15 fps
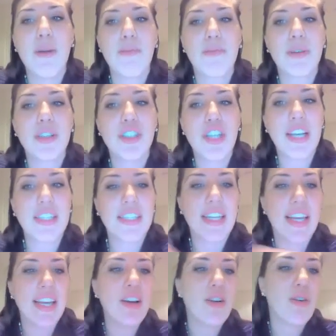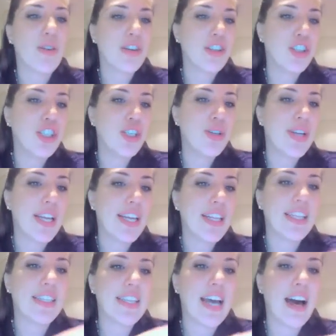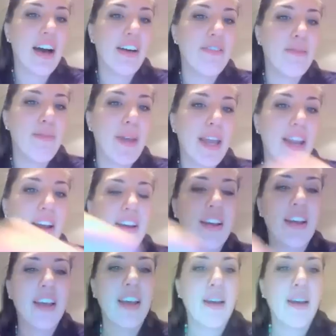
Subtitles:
projecting or shooting these alpha, beta